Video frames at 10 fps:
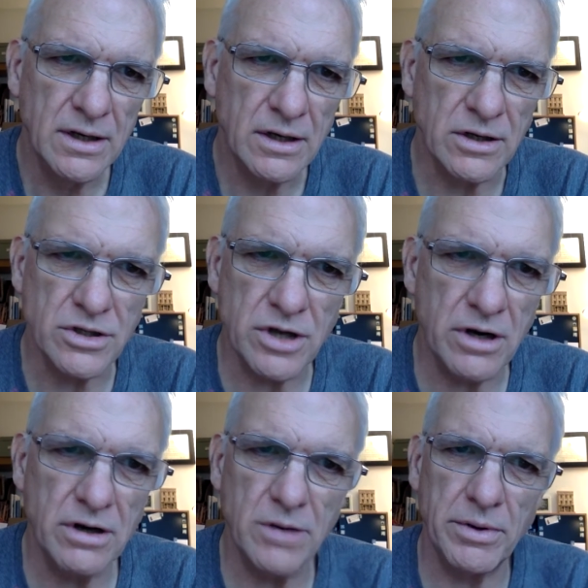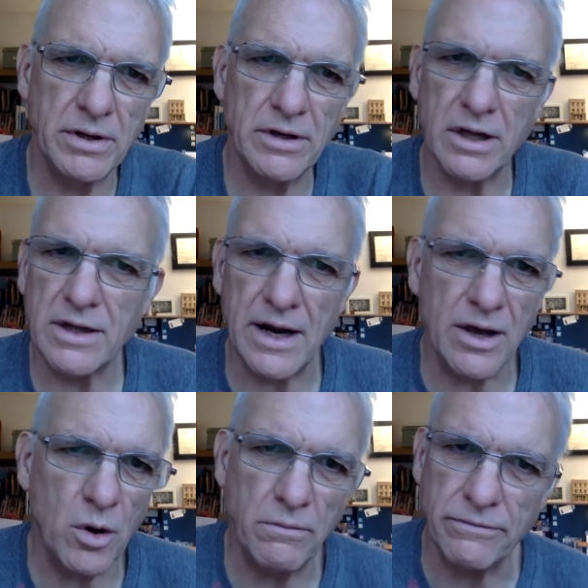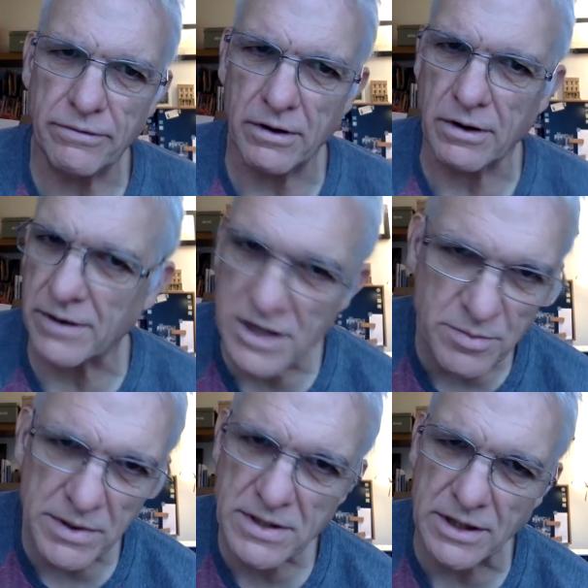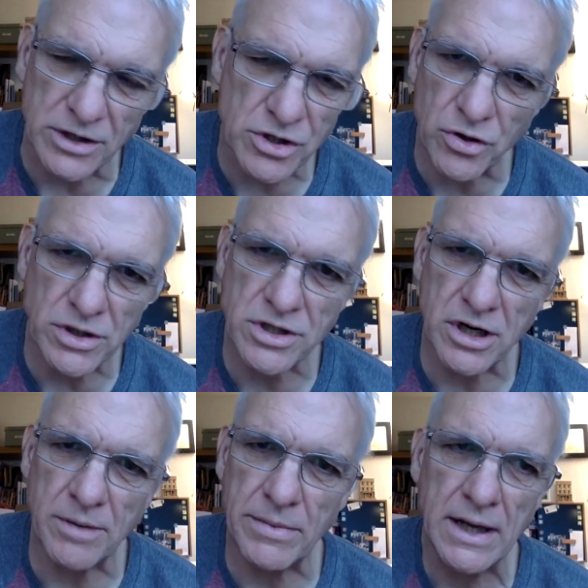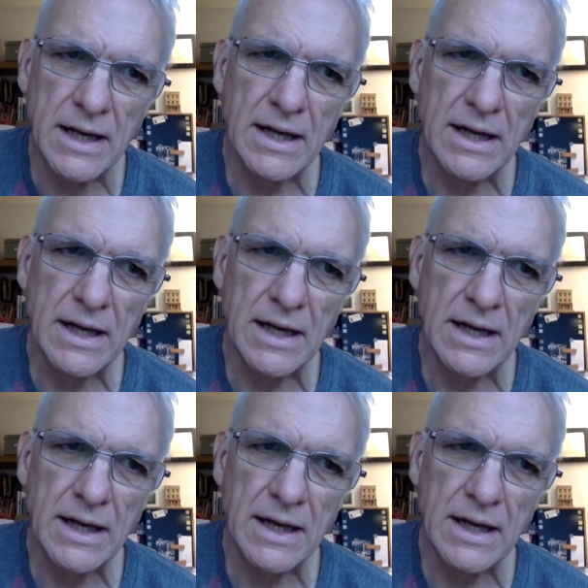concerned about not getting home for Christmas in the short term